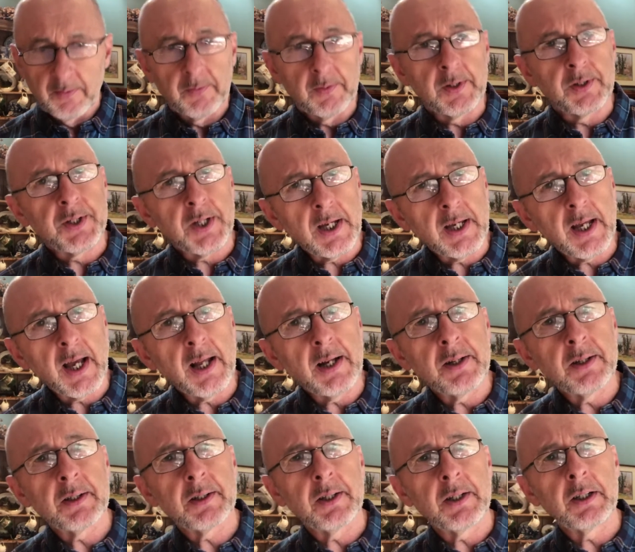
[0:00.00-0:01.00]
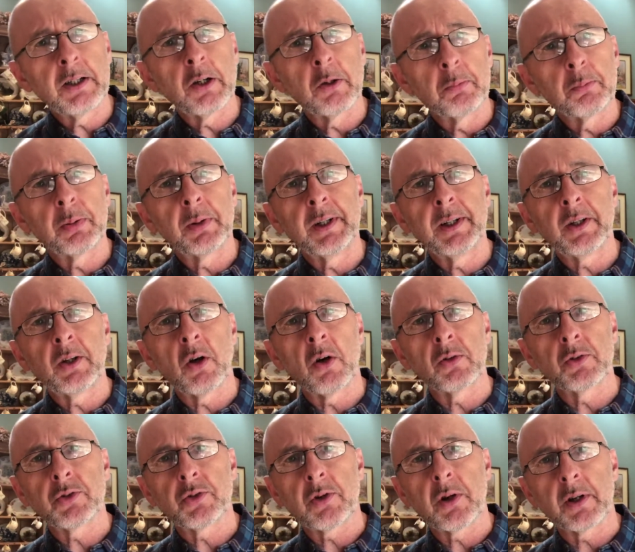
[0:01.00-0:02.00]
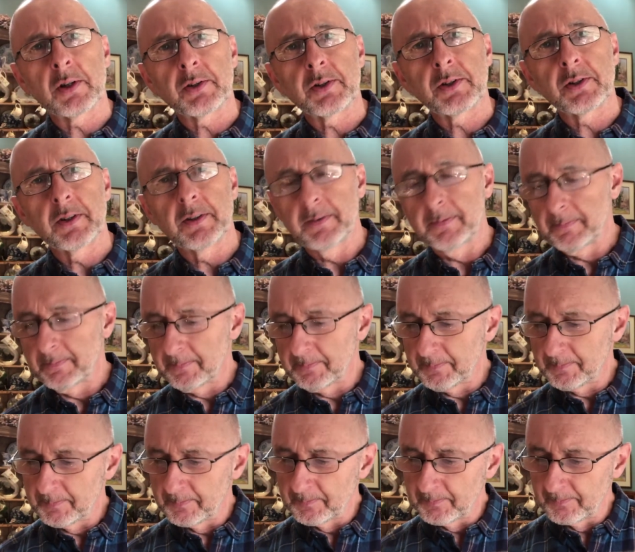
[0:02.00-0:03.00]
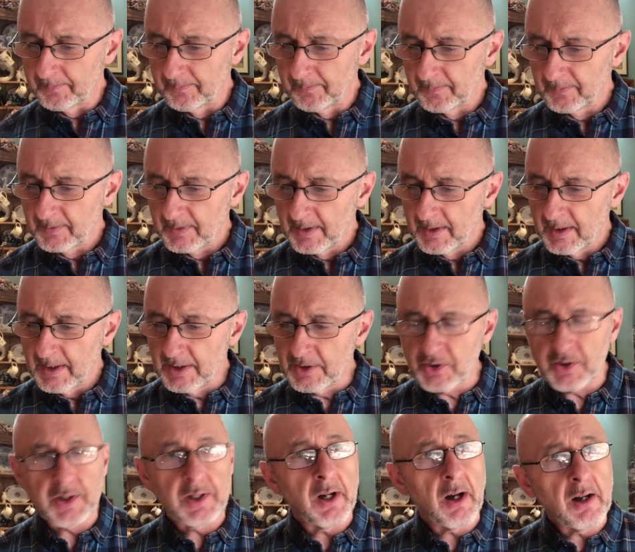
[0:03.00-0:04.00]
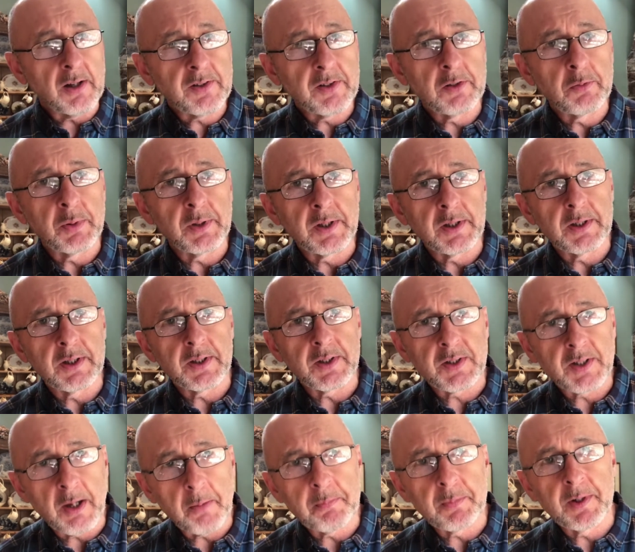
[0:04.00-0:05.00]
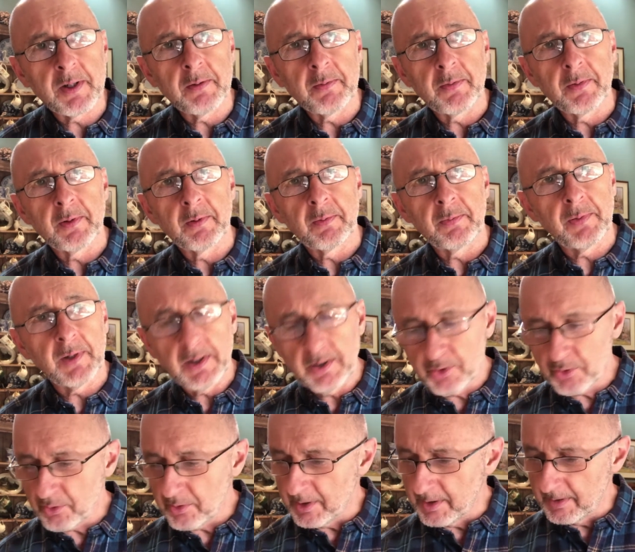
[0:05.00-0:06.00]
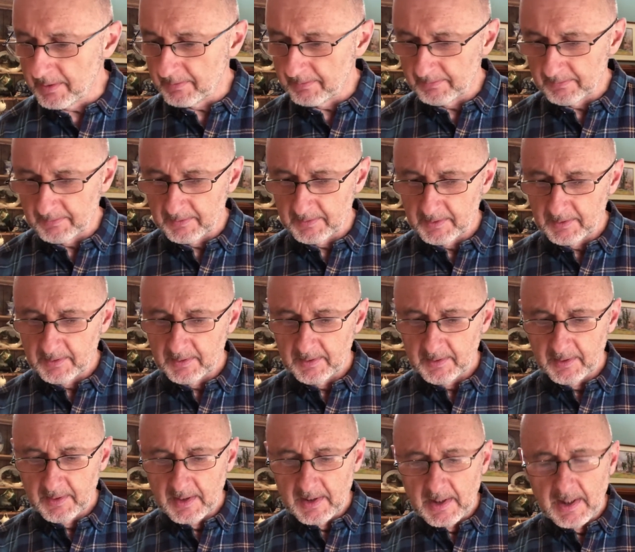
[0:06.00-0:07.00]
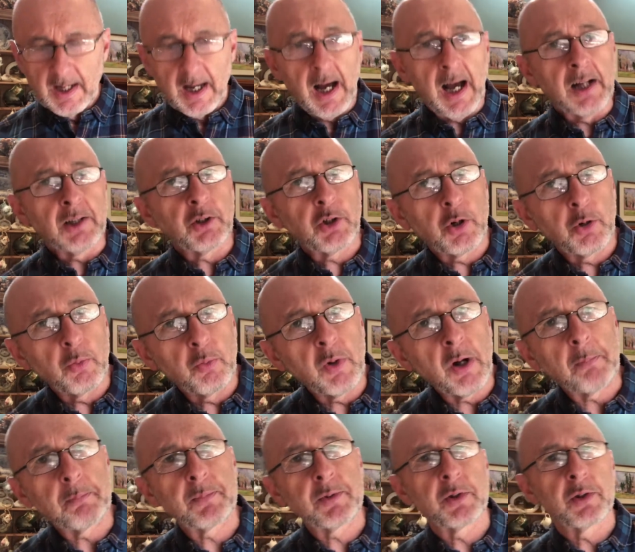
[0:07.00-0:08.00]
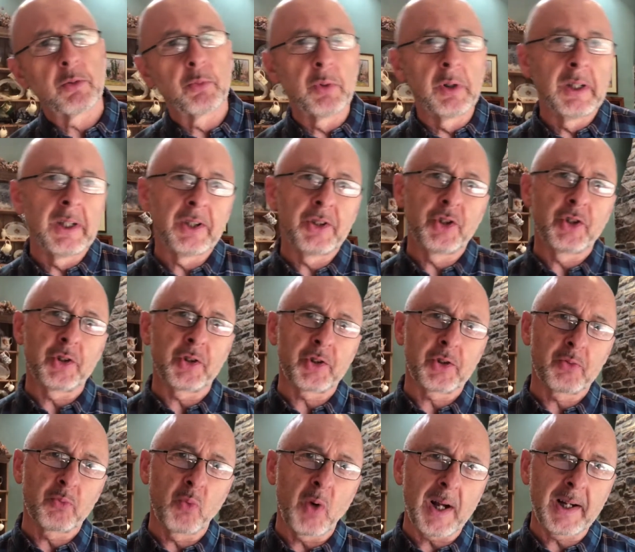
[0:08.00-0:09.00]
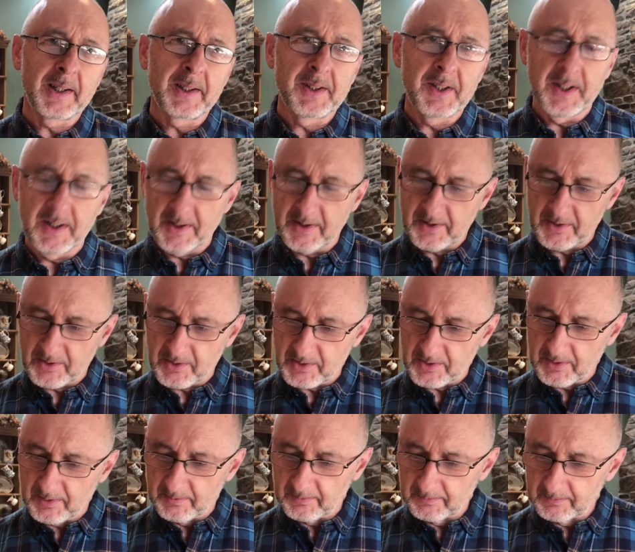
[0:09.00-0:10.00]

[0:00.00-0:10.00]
The day ended in complete contrast. It started with a deceptive fig tree and corrupt religious racketeers.